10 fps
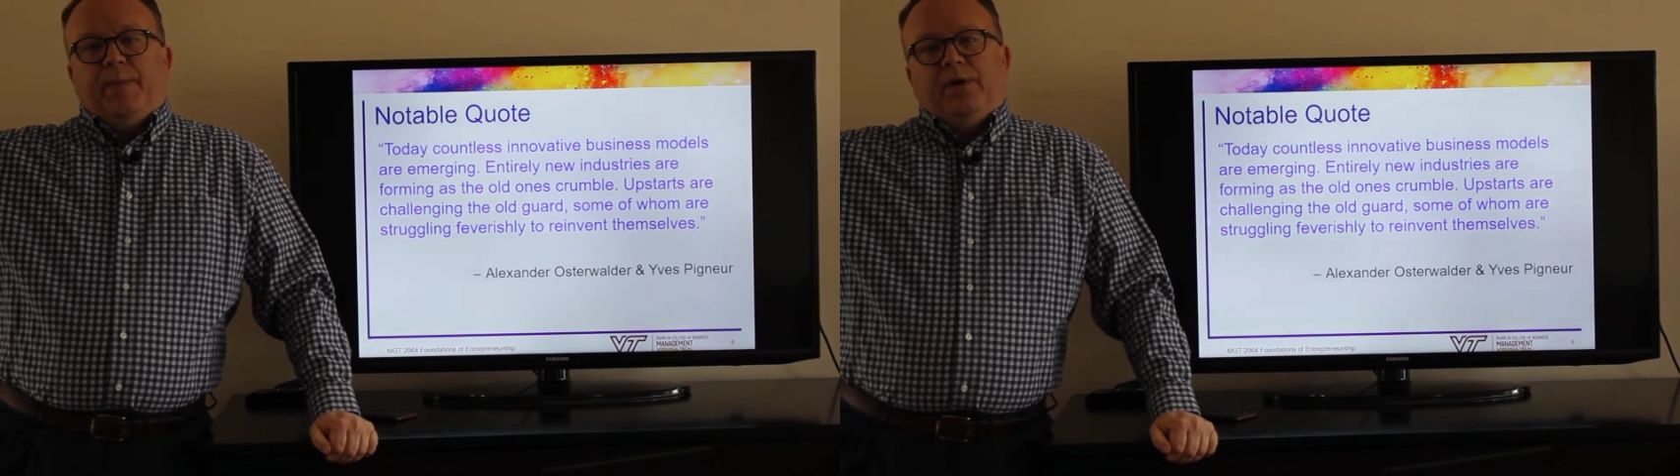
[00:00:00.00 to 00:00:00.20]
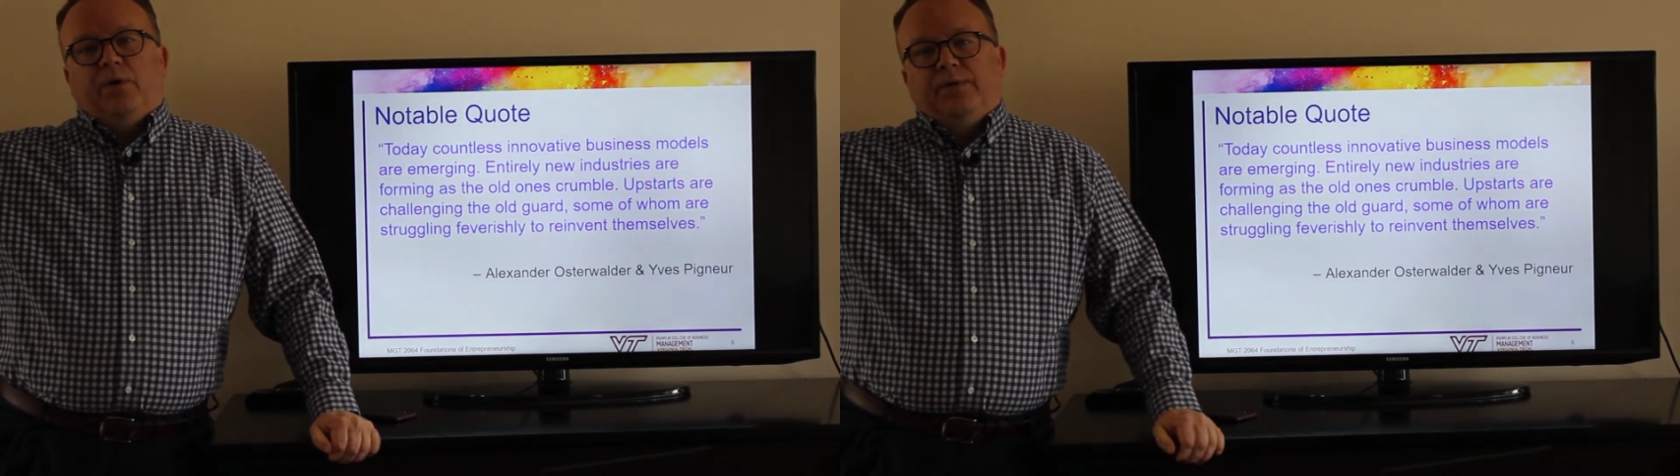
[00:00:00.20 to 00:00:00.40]

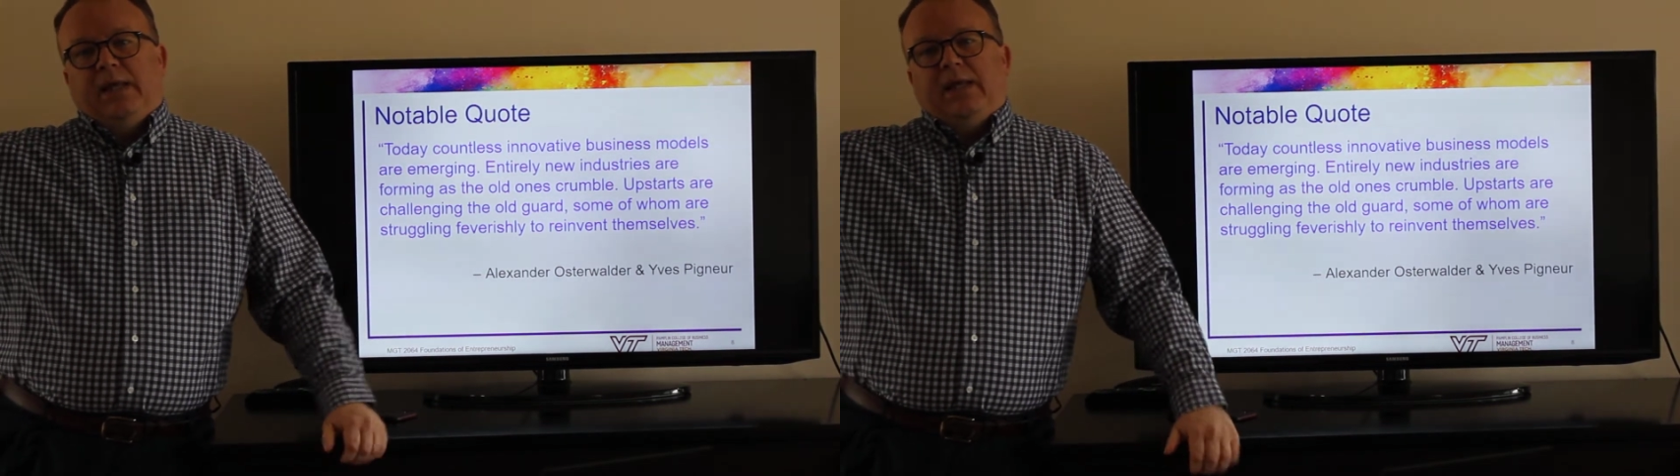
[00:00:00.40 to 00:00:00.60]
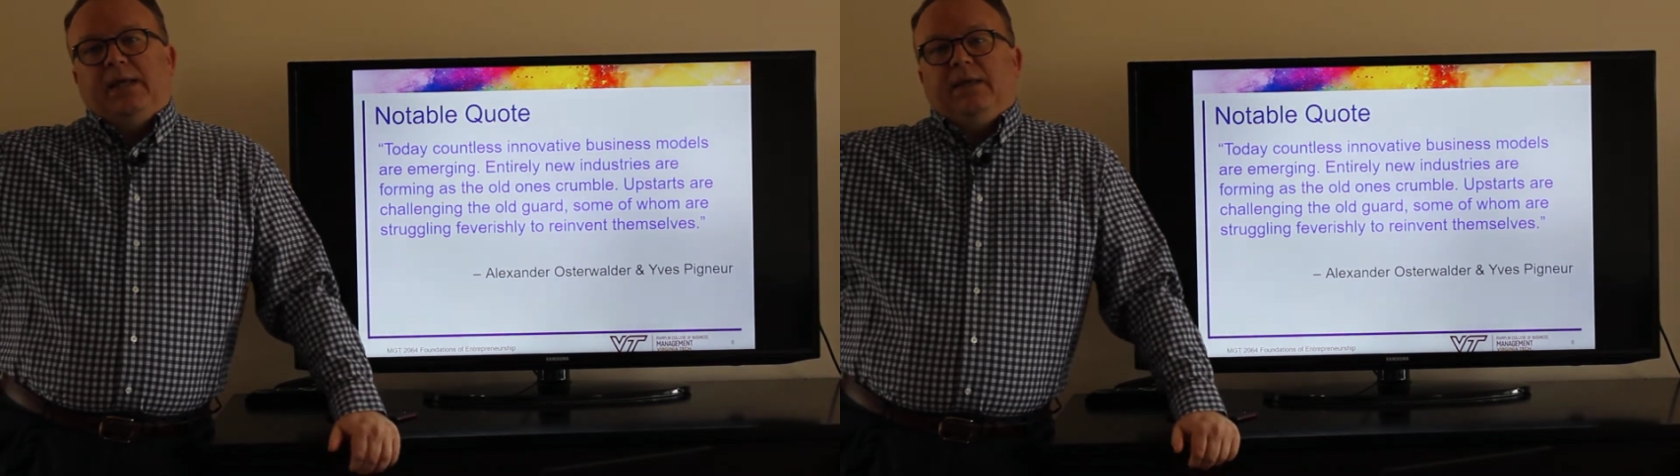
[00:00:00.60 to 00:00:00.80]
we don't
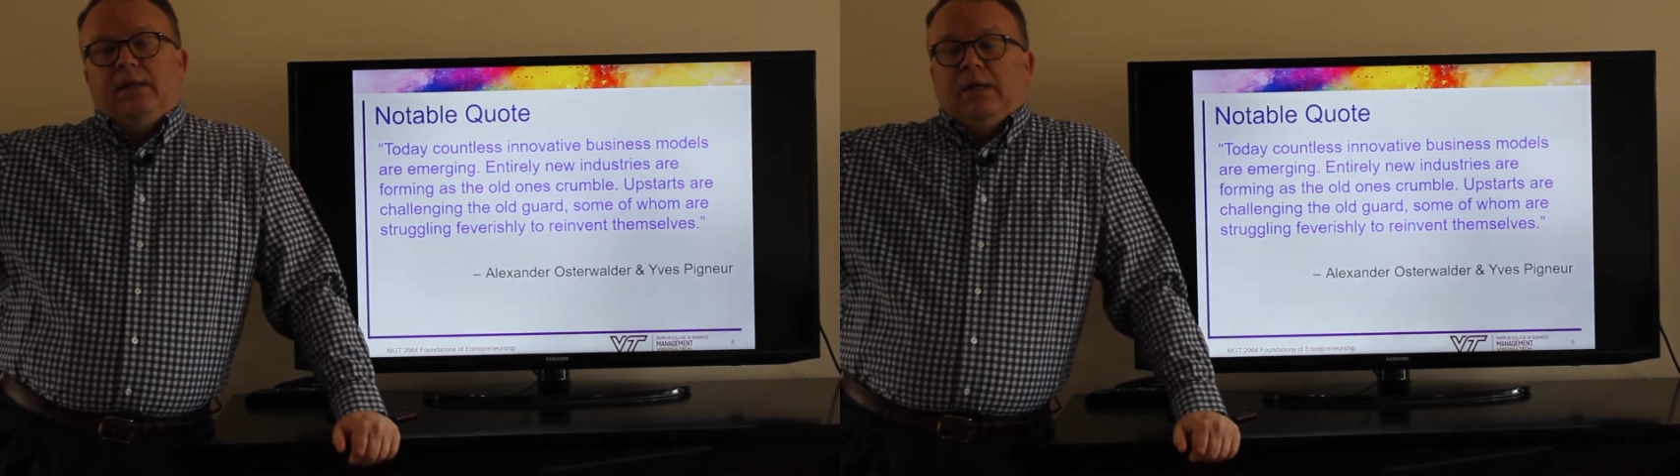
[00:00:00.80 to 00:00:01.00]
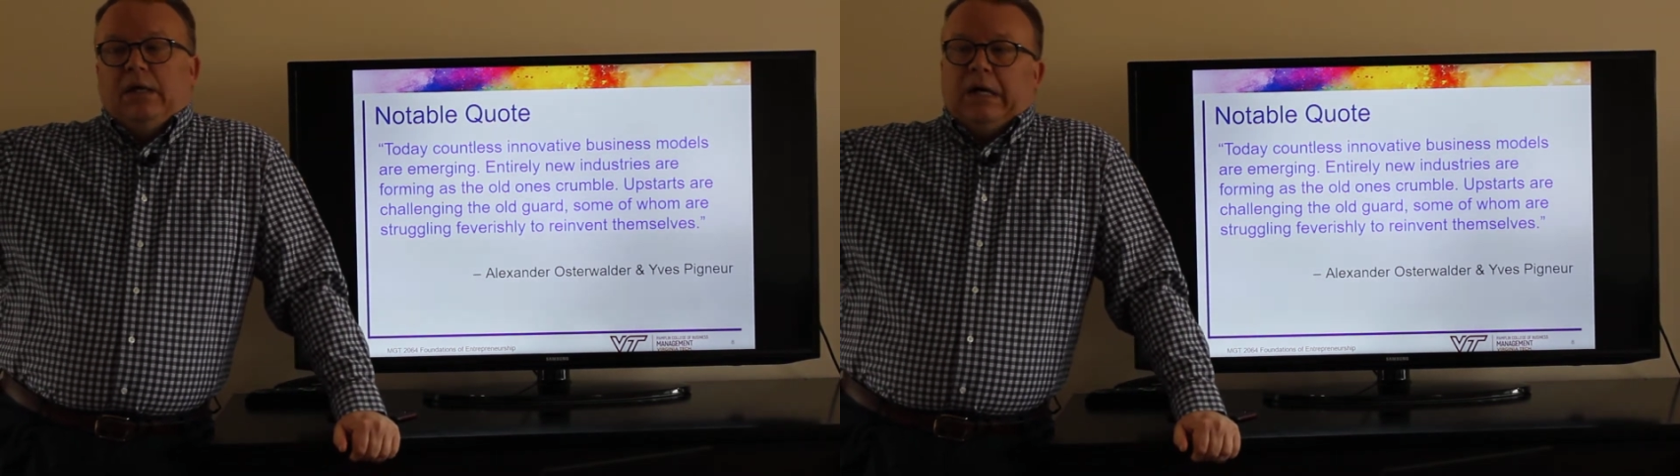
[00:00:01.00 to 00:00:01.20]
need
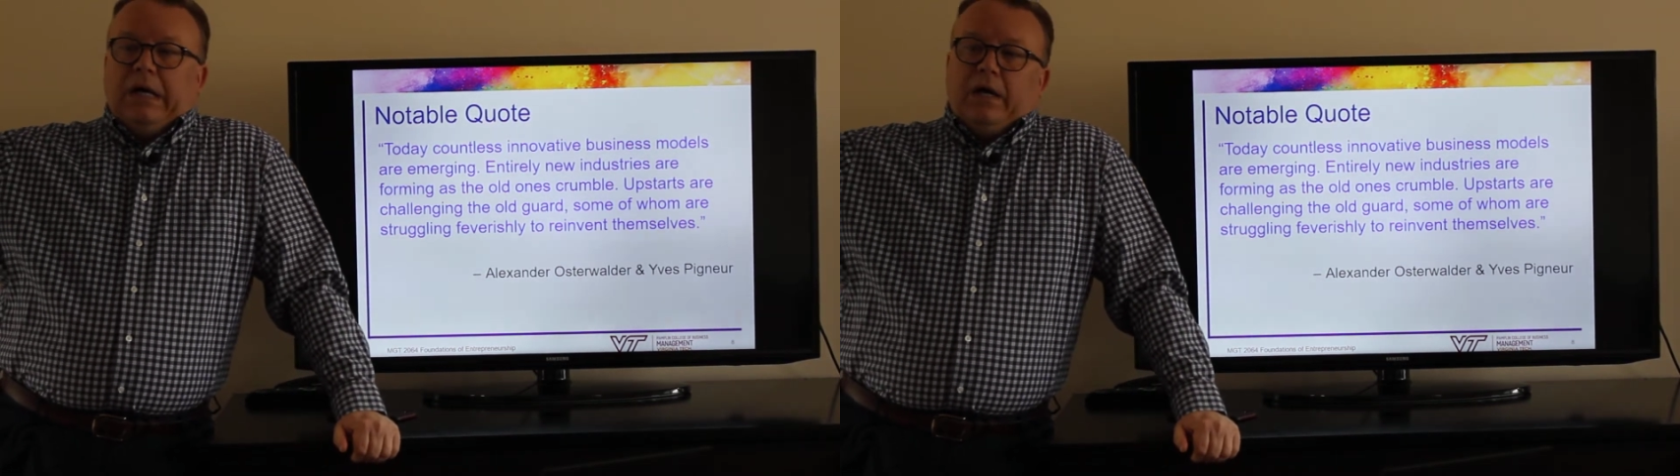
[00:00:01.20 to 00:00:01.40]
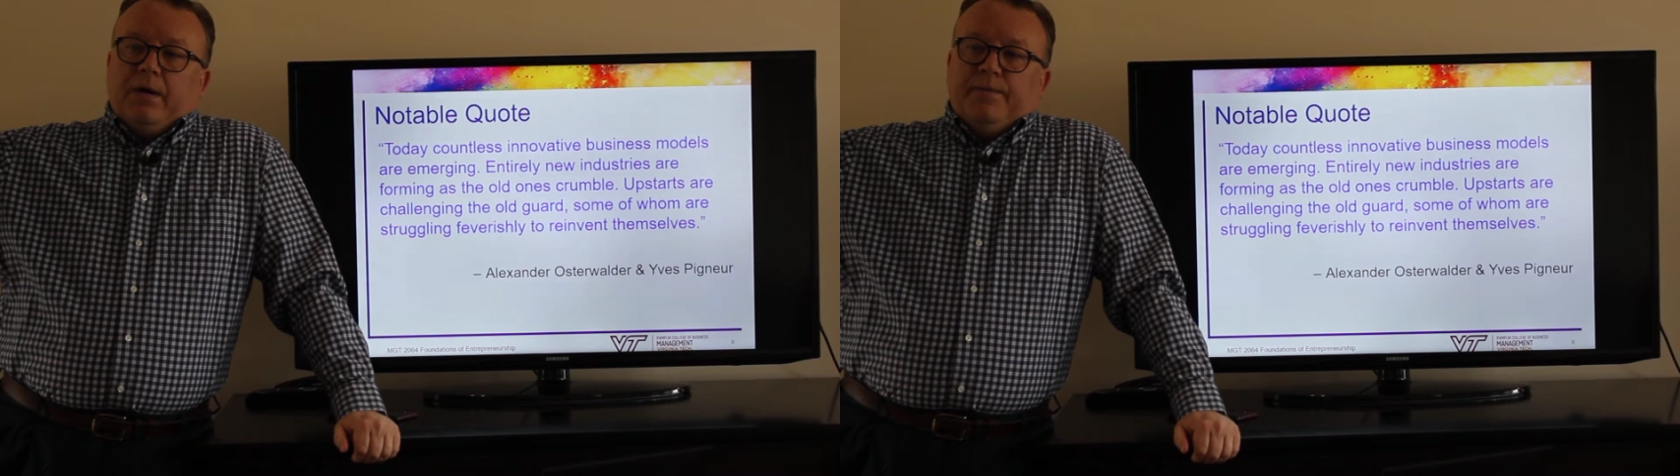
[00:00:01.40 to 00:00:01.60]

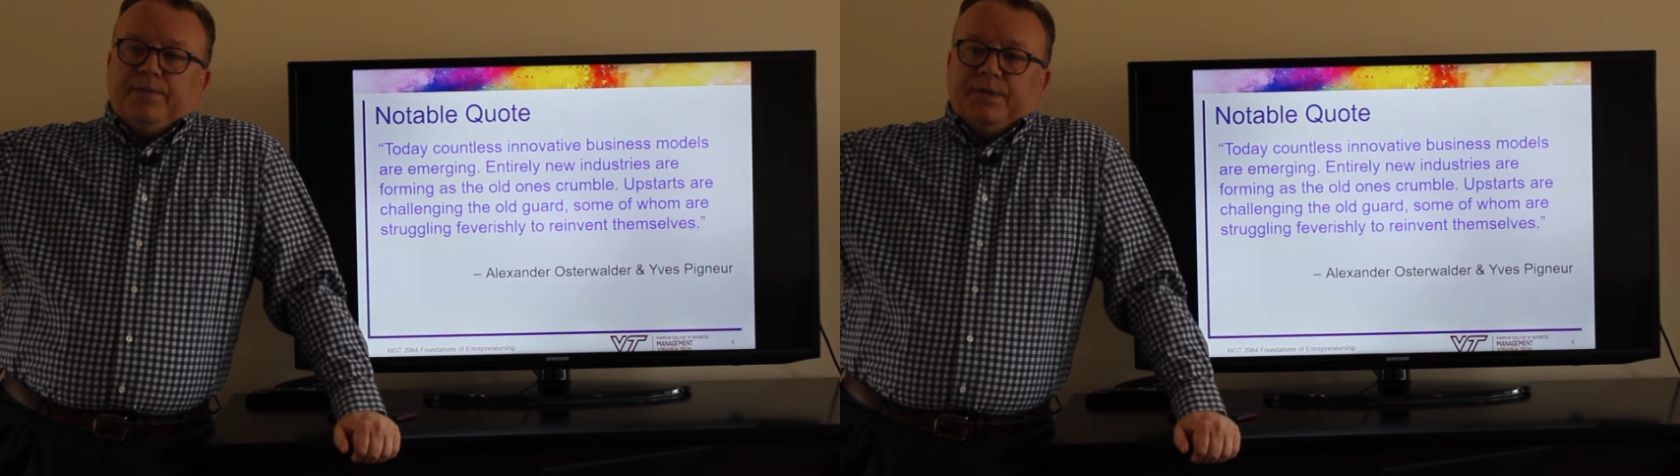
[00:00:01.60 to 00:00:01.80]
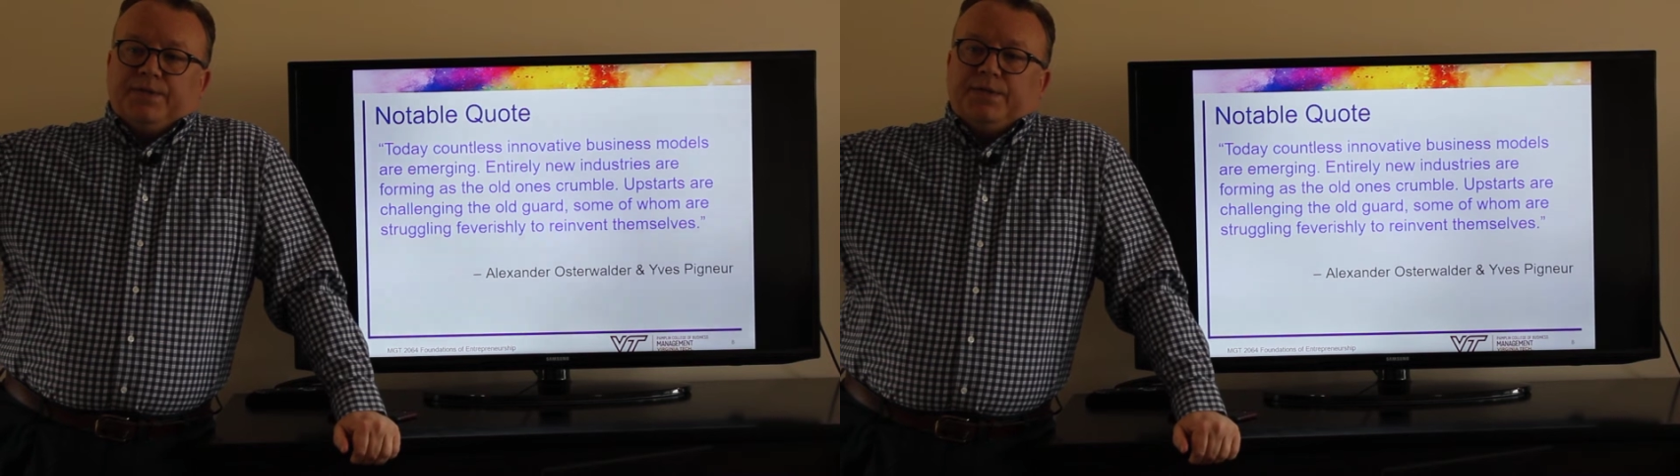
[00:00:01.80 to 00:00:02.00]

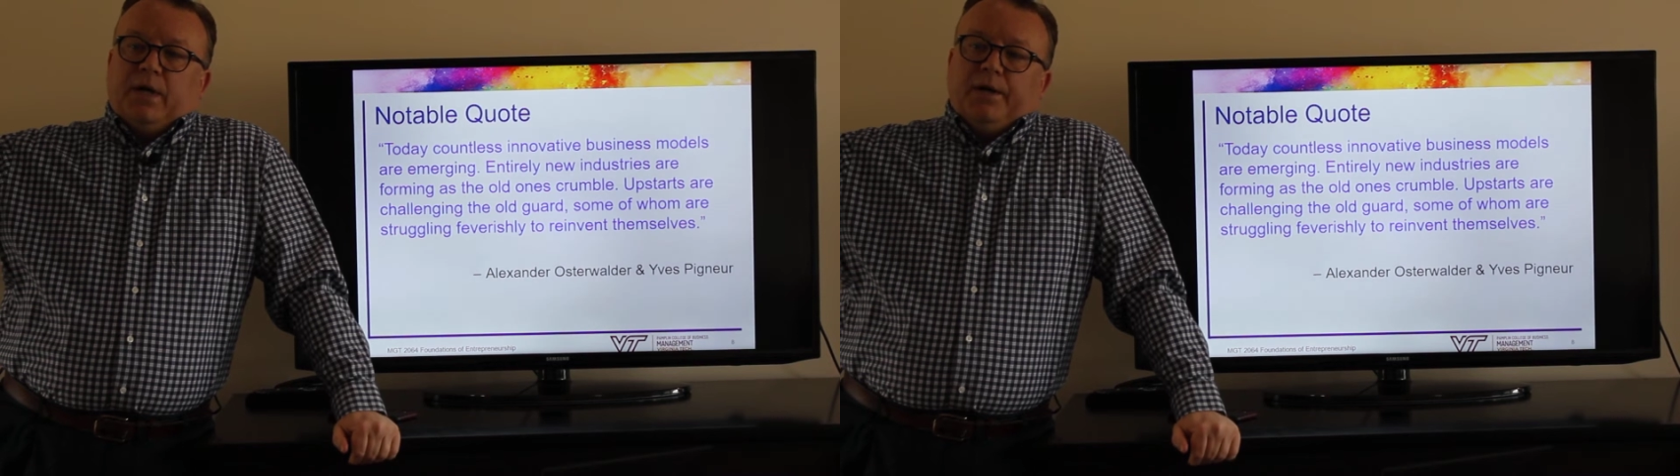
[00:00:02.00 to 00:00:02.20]
this